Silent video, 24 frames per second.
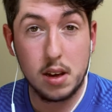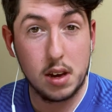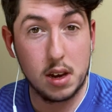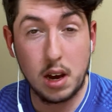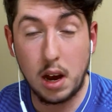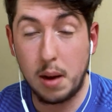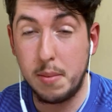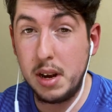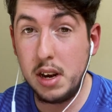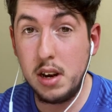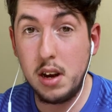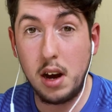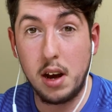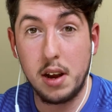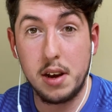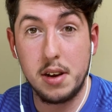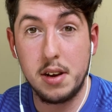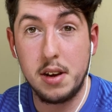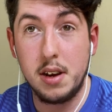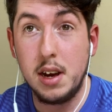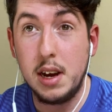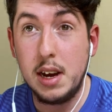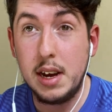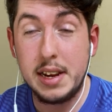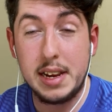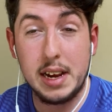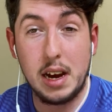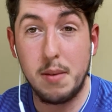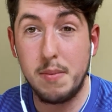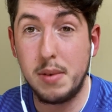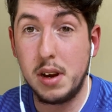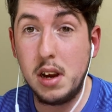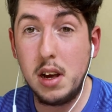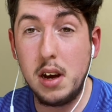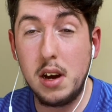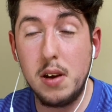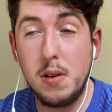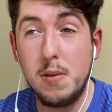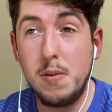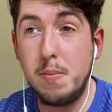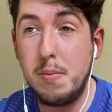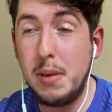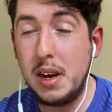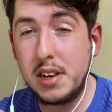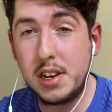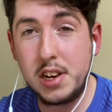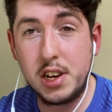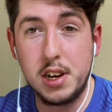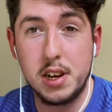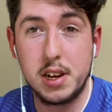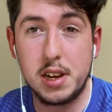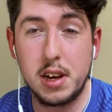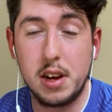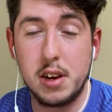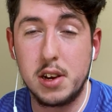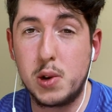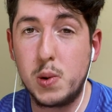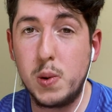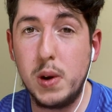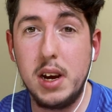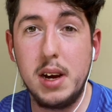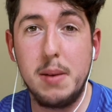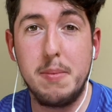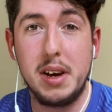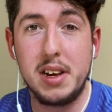comment on down below, message us on Twitter,